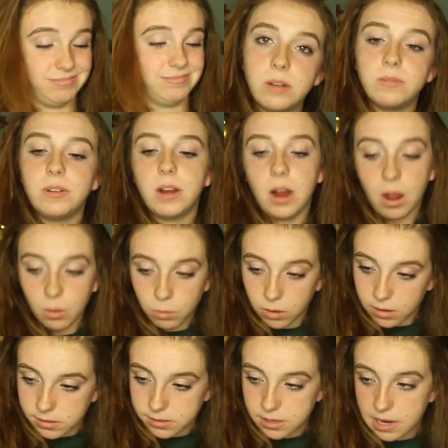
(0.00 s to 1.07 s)
And figure out
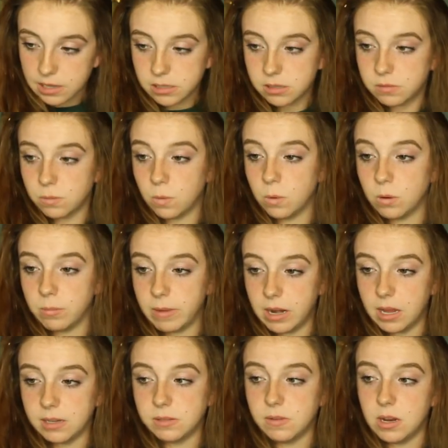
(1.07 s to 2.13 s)
what is next for my
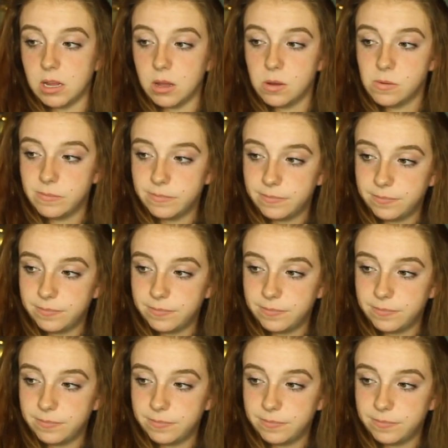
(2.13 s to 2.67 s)
next video.